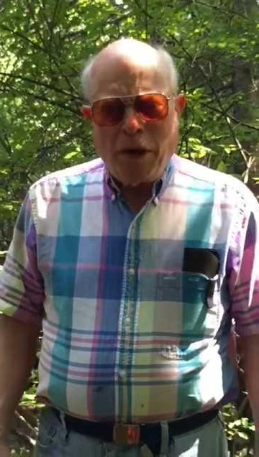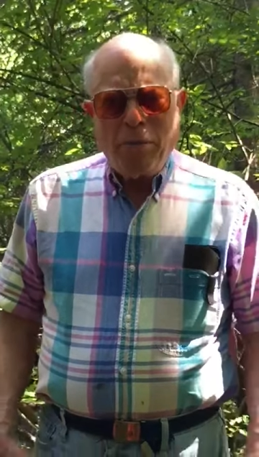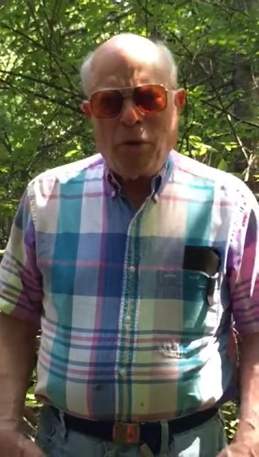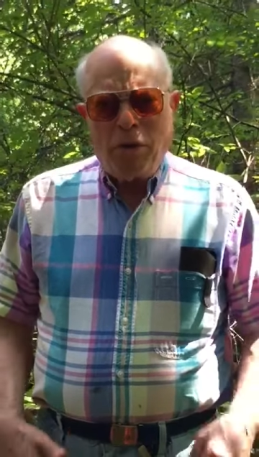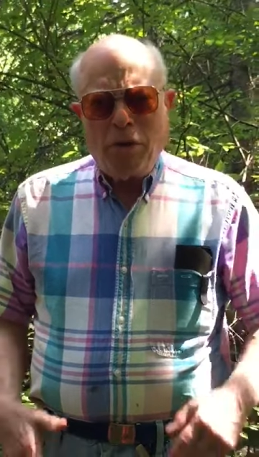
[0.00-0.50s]

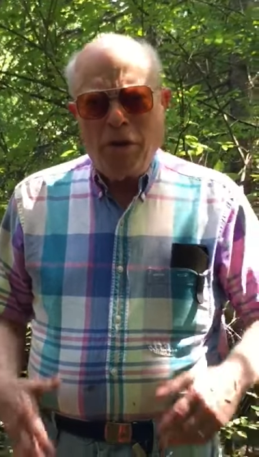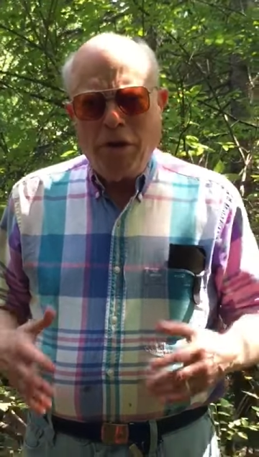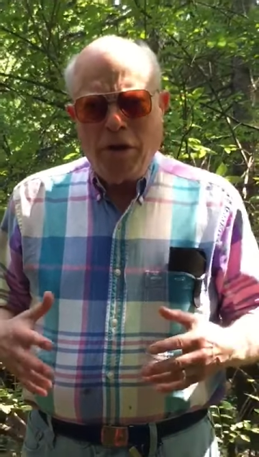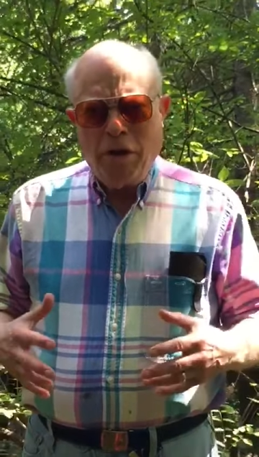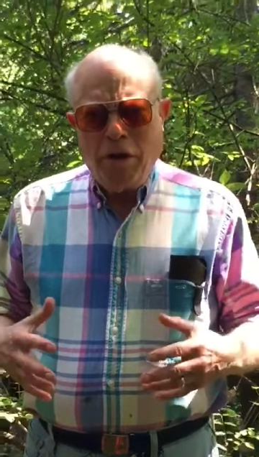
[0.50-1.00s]
Bible,
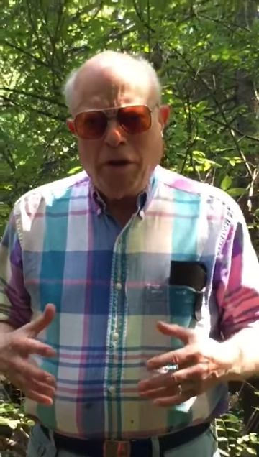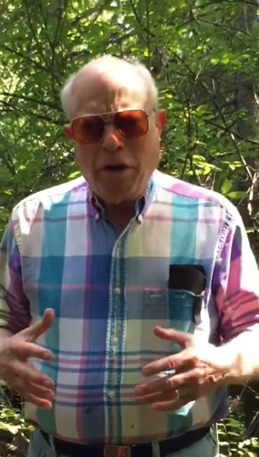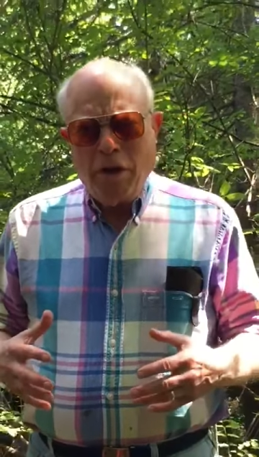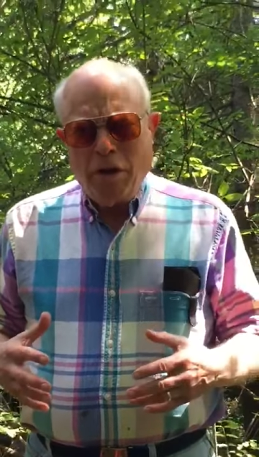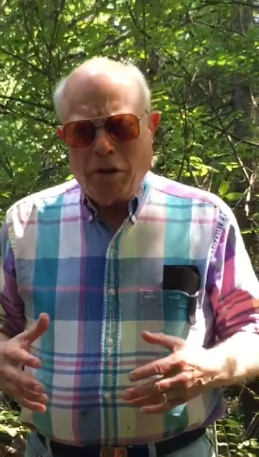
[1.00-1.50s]

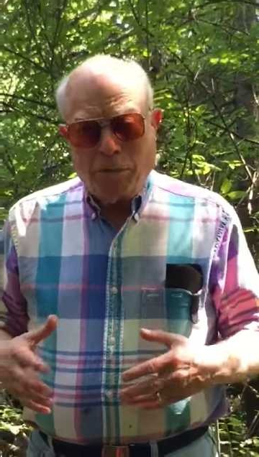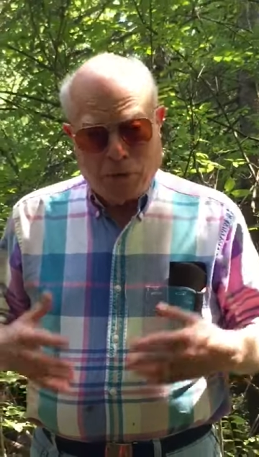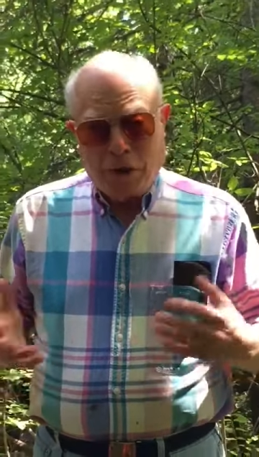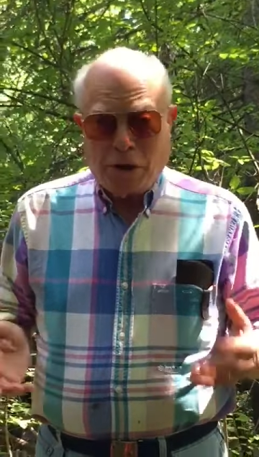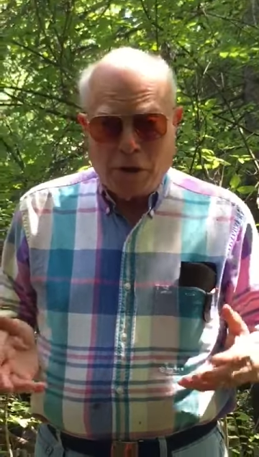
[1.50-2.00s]

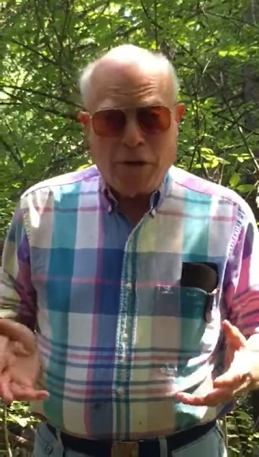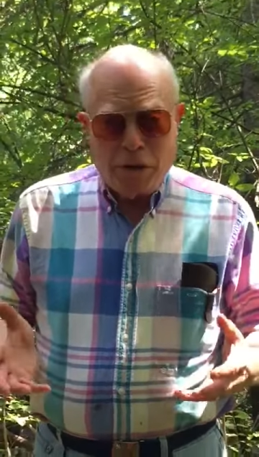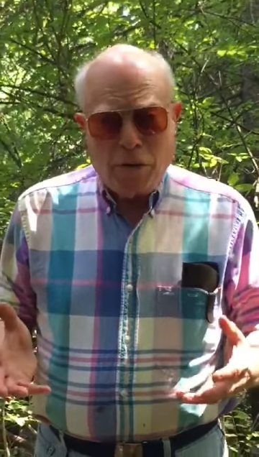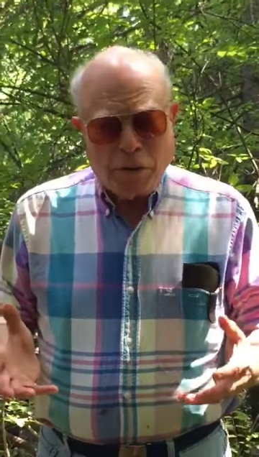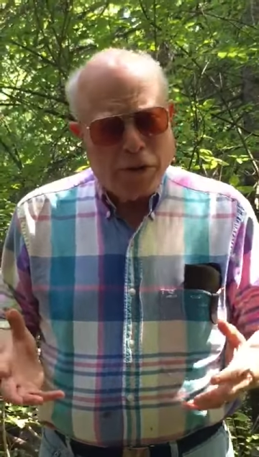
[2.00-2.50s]

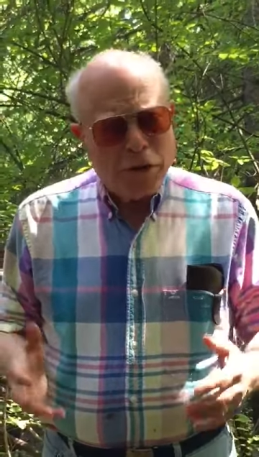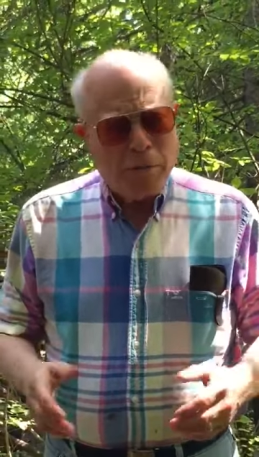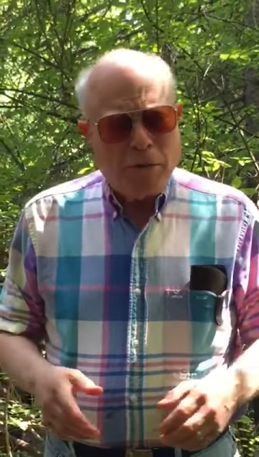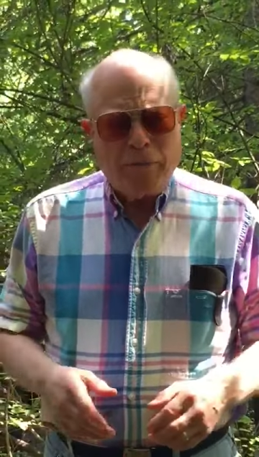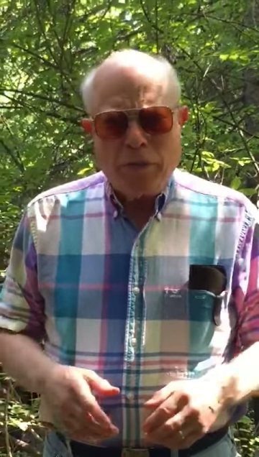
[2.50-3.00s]
particularly the Old
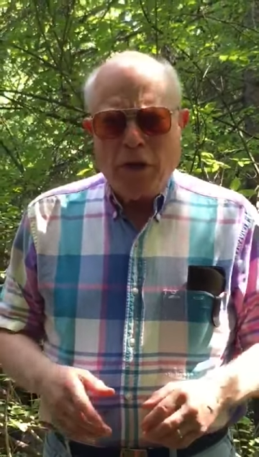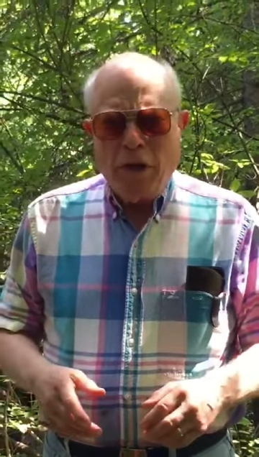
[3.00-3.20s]
Testament,